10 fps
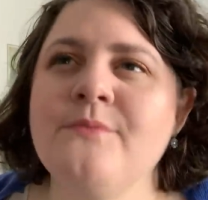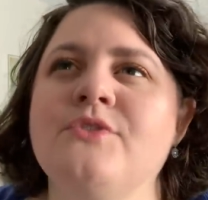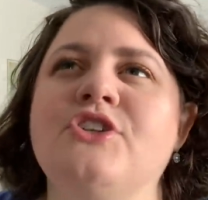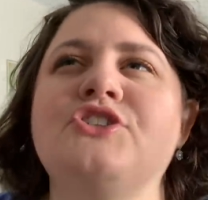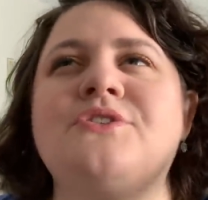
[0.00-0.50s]

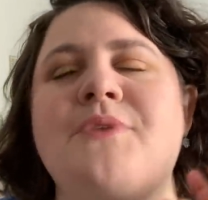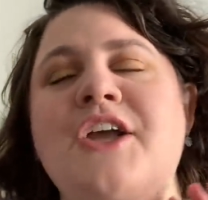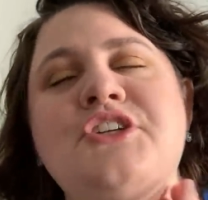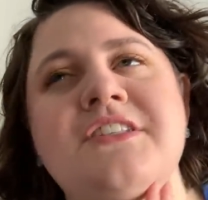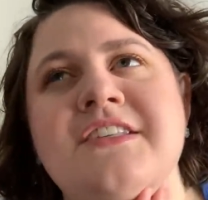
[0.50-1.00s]

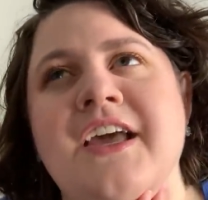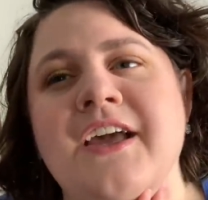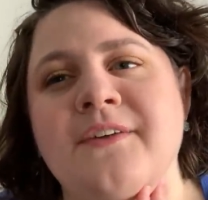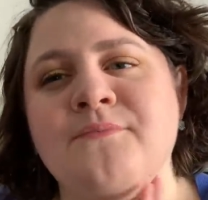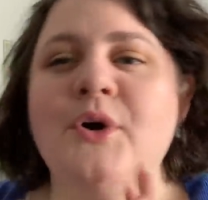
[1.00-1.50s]

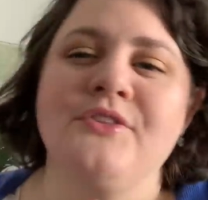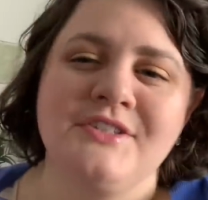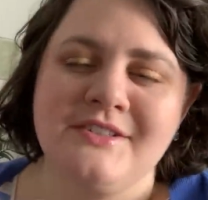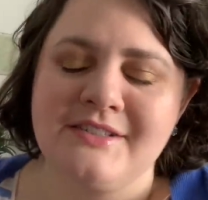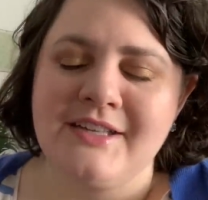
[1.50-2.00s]
Well,
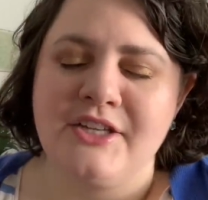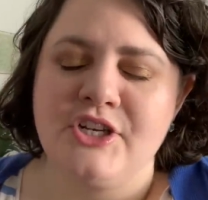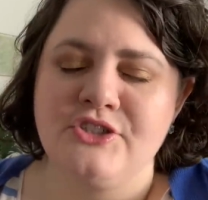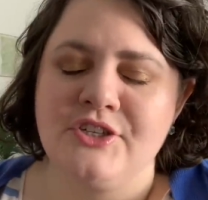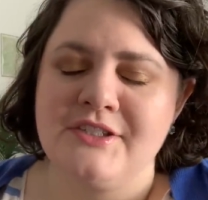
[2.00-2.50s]
this is the
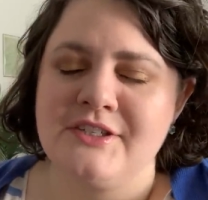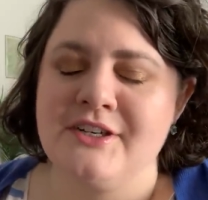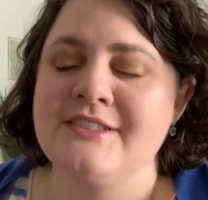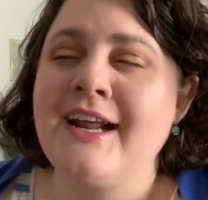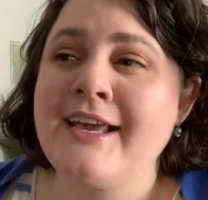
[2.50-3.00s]
Psy-Changeling
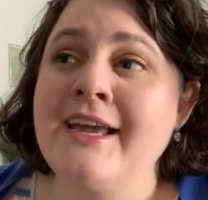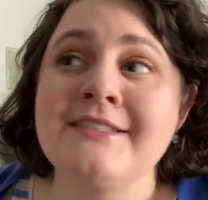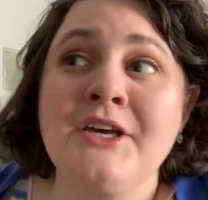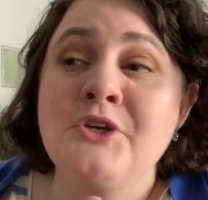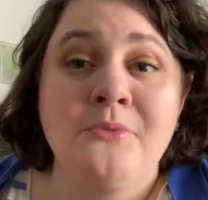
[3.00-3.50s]
series, and I can't
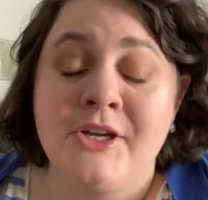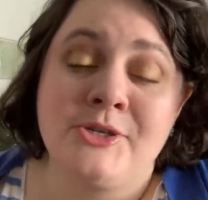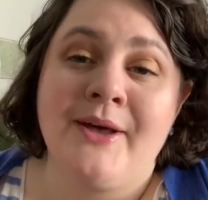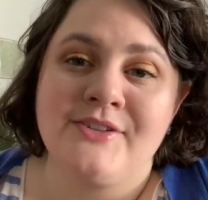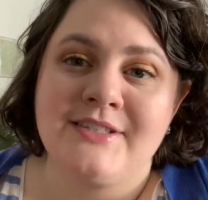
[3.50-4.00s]
tell you much
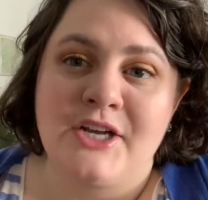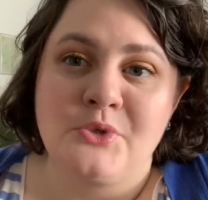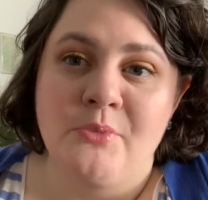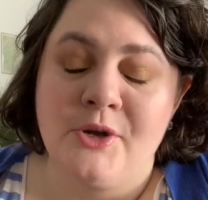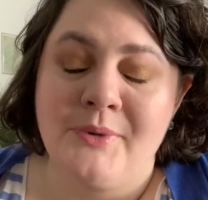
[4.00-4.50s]
about this
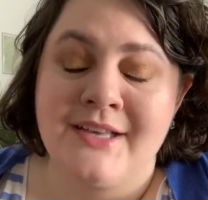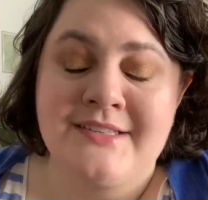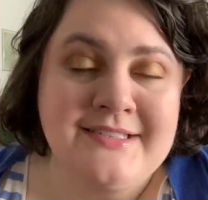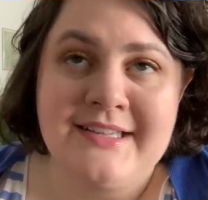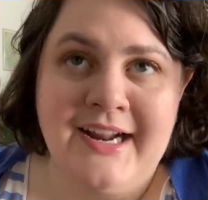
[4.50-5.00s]
actual book because
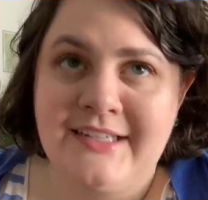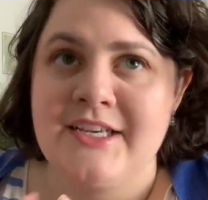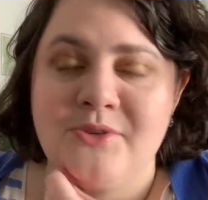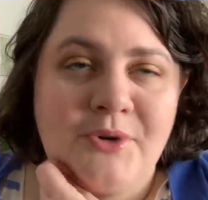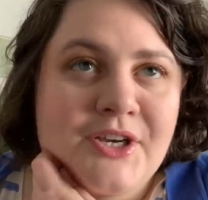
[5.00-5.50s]
it's the
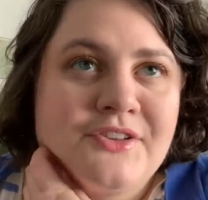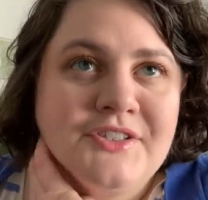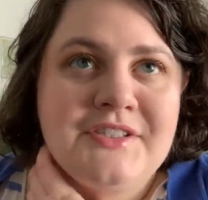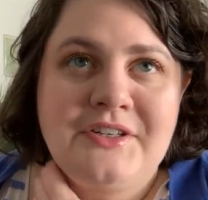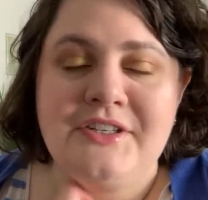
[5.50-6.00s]
19th book in
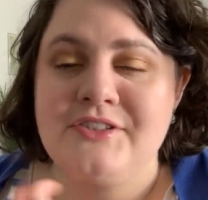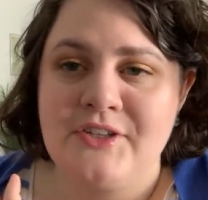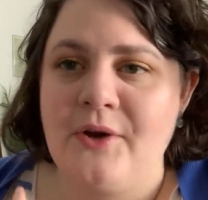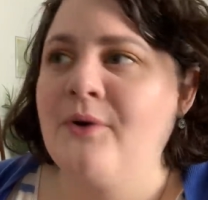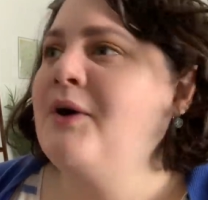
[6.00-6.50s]
this series.
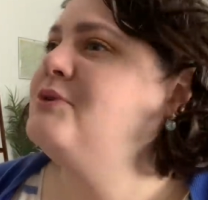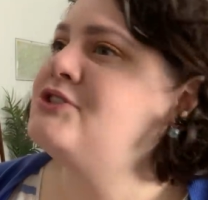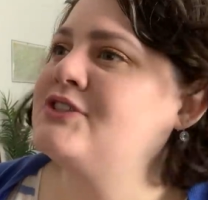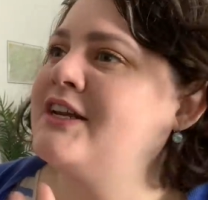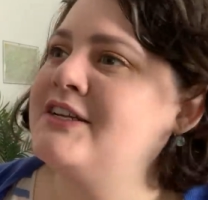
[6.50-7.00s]
So we'll
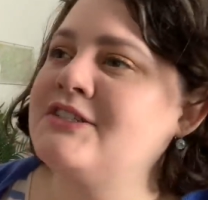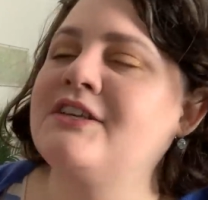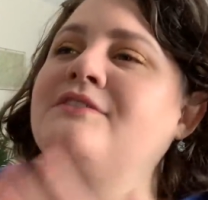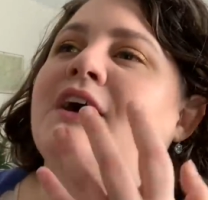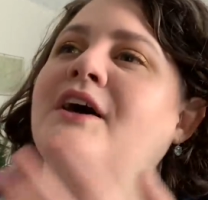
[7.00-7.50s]
just get
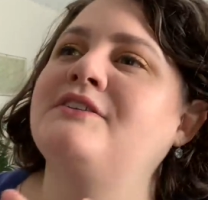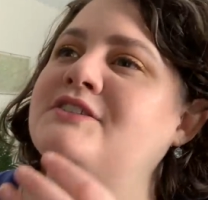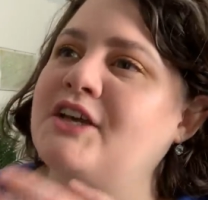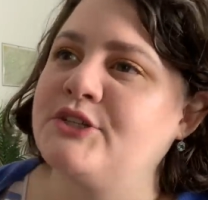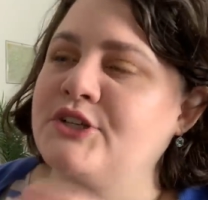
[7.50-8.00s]
into a
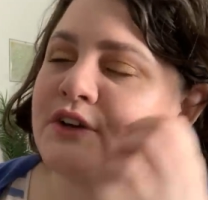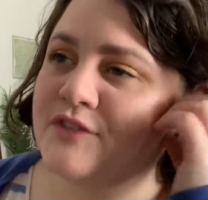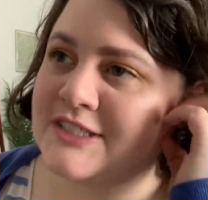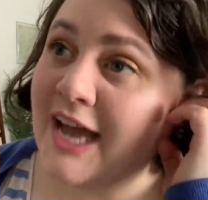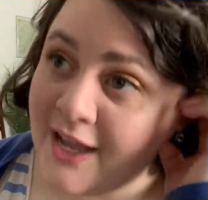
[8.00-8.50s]
discussion of
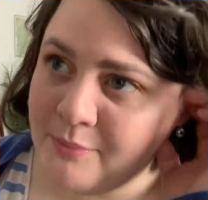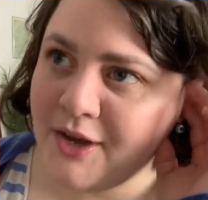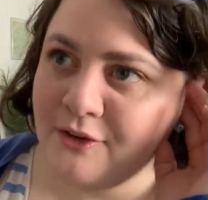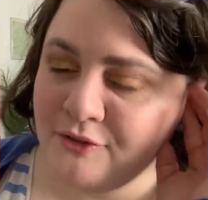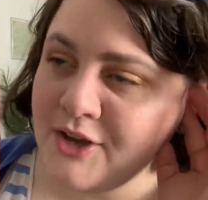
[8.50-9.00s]
the type
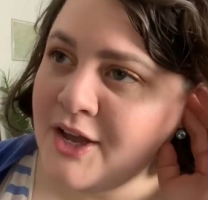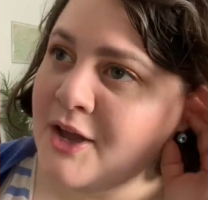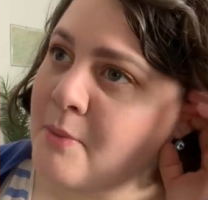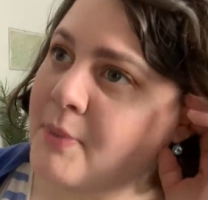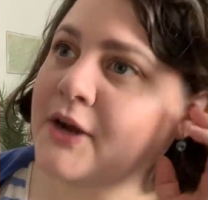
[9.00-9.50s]
of
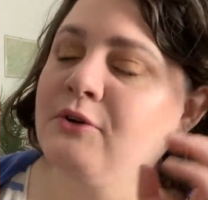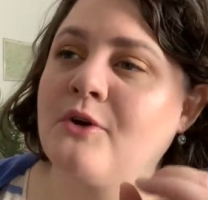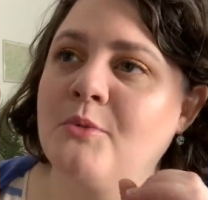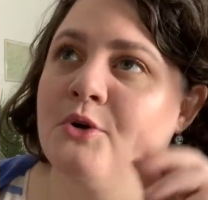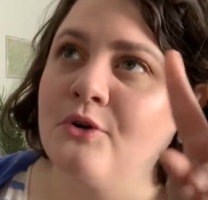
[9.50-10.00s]

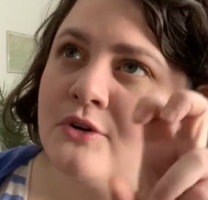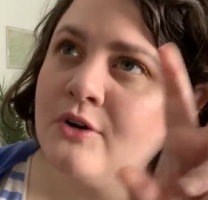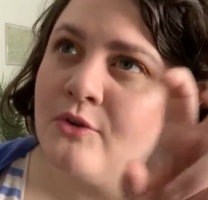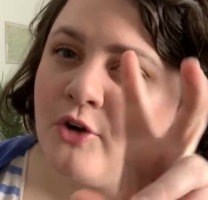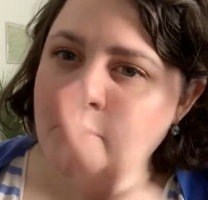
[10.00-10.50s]
paranormal
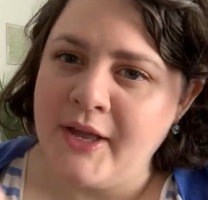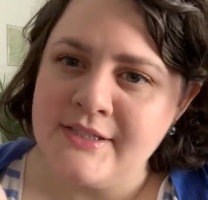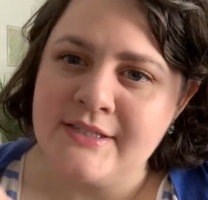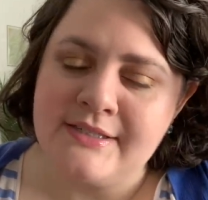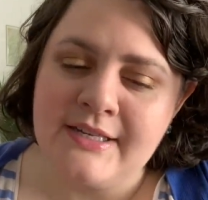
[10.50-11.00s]

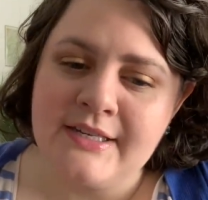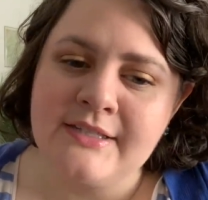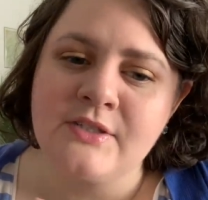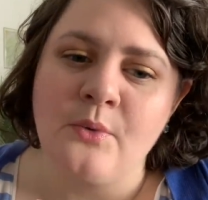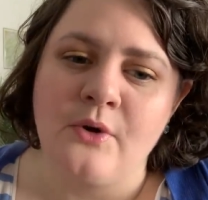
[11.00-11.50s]
romance this
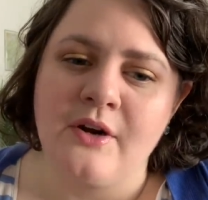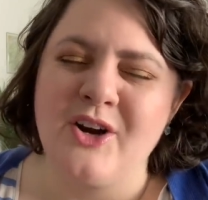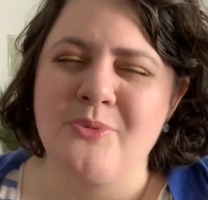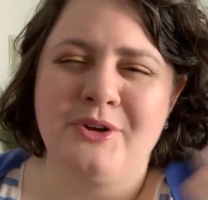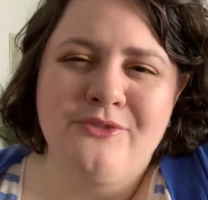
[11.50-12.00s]
is, or
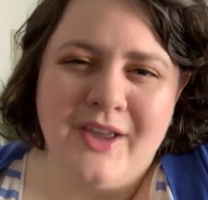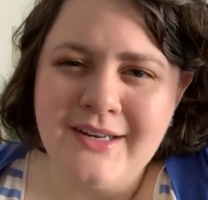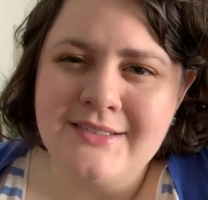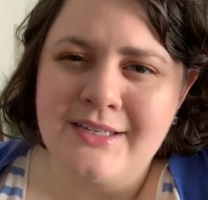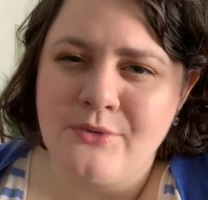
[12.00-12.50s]
urban
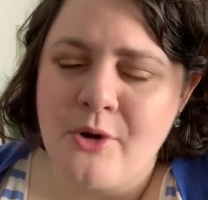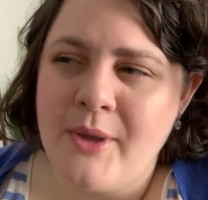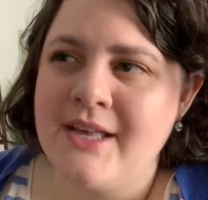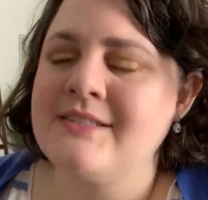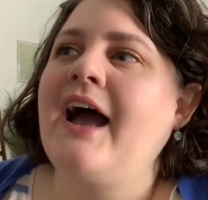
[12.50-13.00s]
fantasy
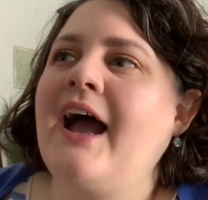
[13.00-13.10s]
romance.